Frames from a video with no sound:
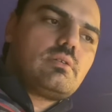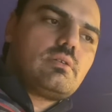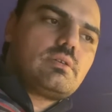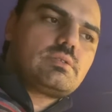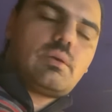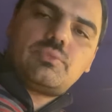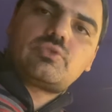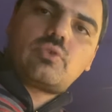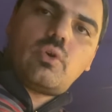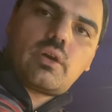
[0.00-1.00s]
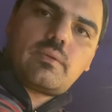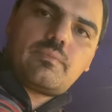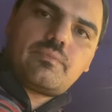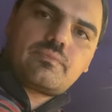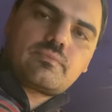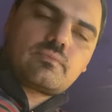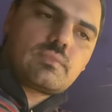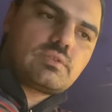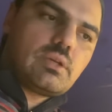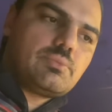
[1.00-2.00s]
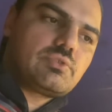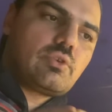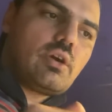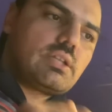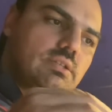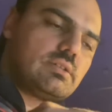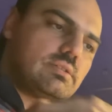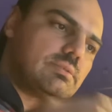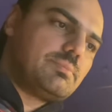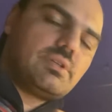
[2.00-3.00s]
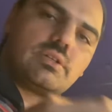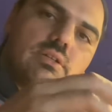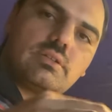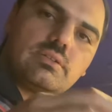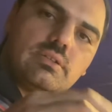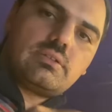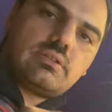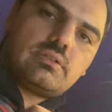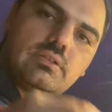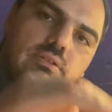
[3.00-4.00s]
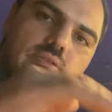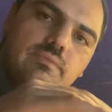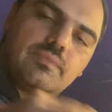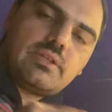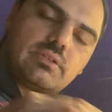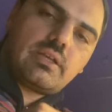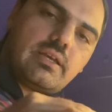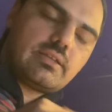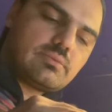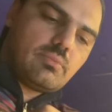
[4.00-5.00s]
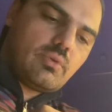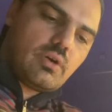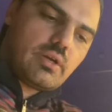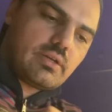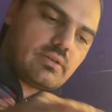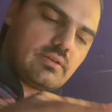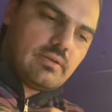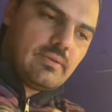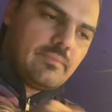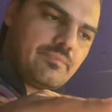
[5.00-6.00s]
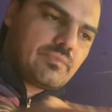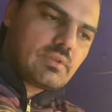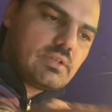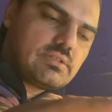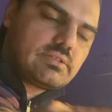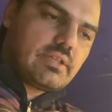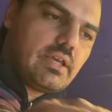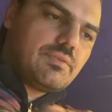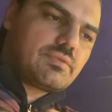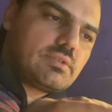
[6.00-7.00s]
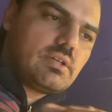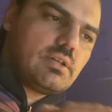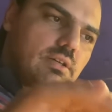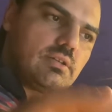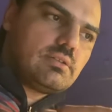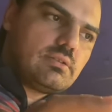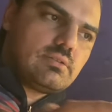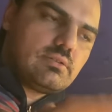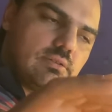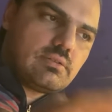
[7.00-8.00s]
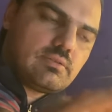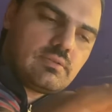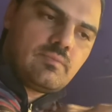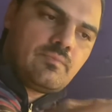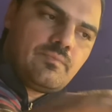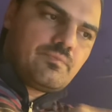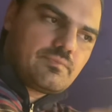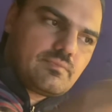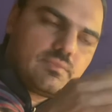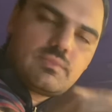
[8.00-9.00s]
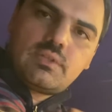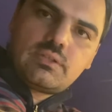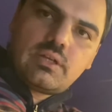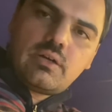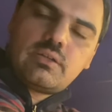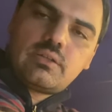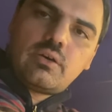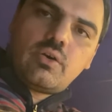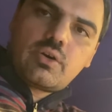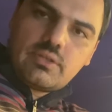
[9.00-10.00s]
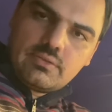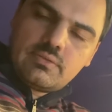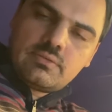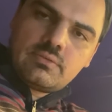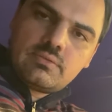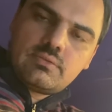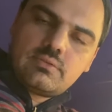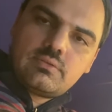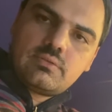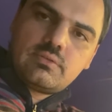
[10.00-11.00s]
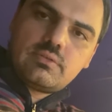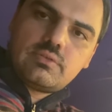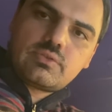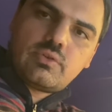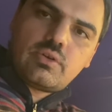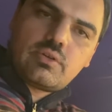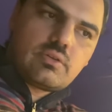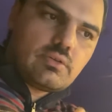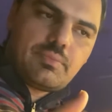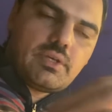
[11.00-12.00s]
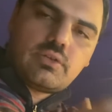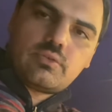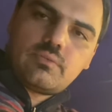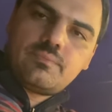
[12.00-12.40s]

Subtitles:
some score that is bigger, that has more staves than an organ score or piano.